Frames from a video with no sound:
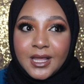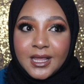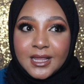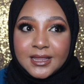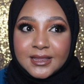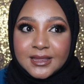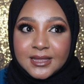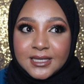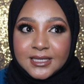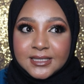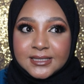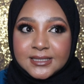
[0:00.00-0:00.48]

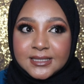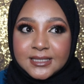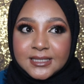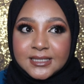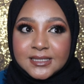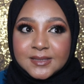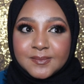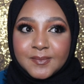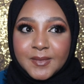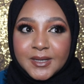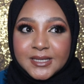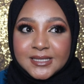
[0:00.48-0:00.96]
This
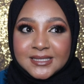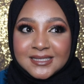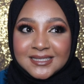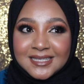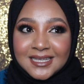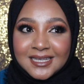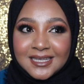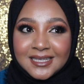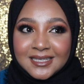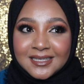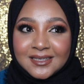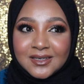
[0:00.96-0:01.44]
is my
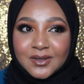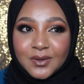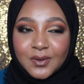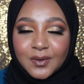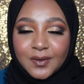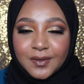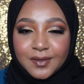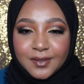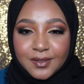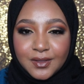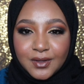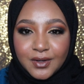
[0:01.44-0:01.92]
second or
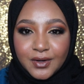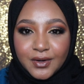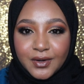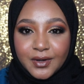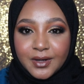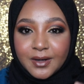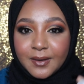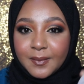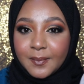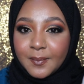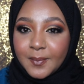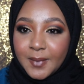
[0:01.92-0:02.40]

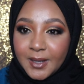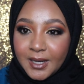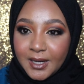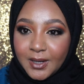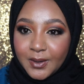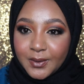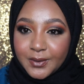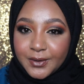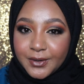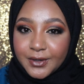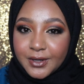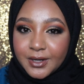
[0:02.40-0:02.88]
third
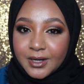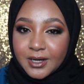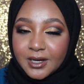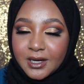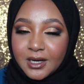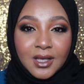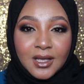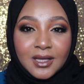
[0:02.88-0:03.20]
powder.